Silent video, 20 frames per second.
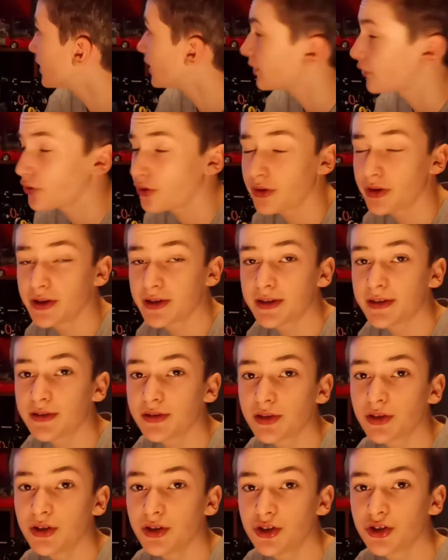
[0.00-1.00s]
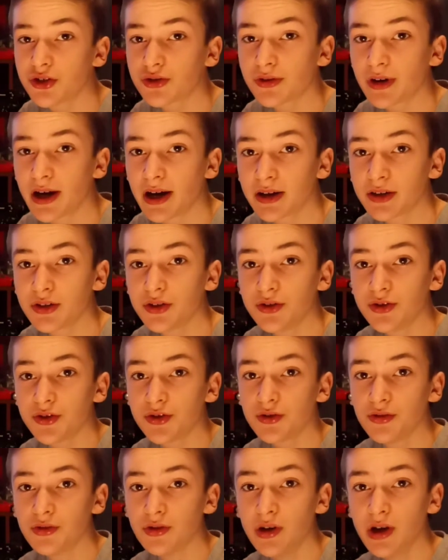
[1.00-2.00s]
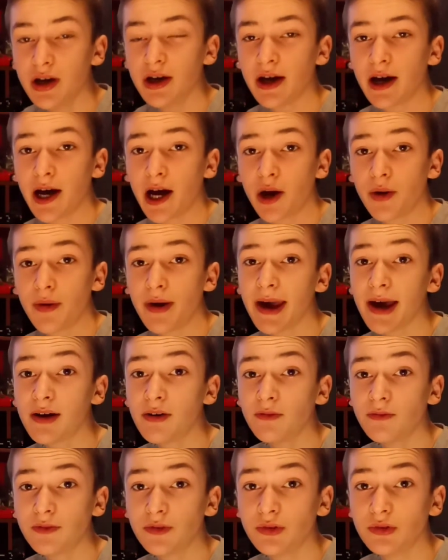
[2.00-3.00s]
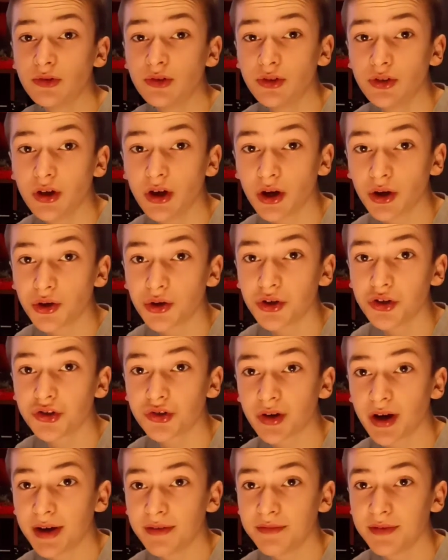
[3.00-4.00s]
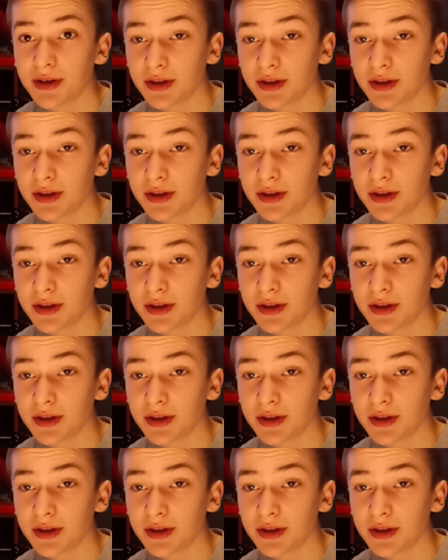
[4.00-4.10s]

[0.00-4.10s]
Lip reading: I thought this is a good track to show how helpful a good driving